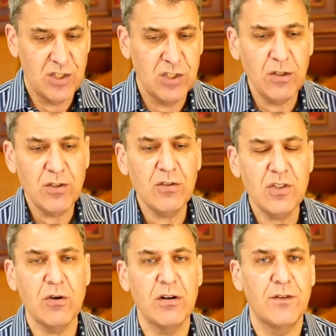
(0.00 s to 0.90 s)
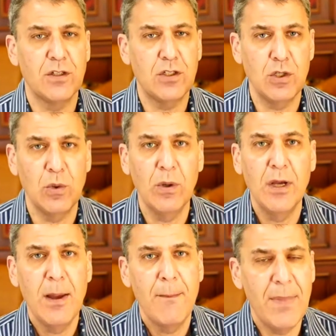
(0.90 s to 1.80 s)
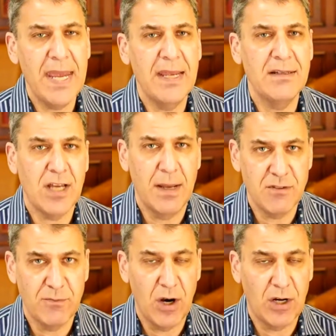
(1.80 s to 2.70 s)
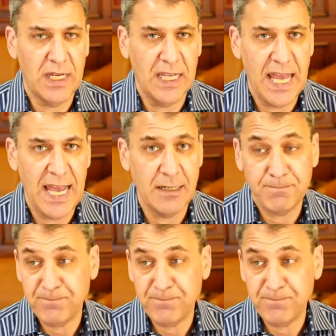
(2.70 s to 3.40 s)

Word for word: So those are sort of the two main types of marketing. And,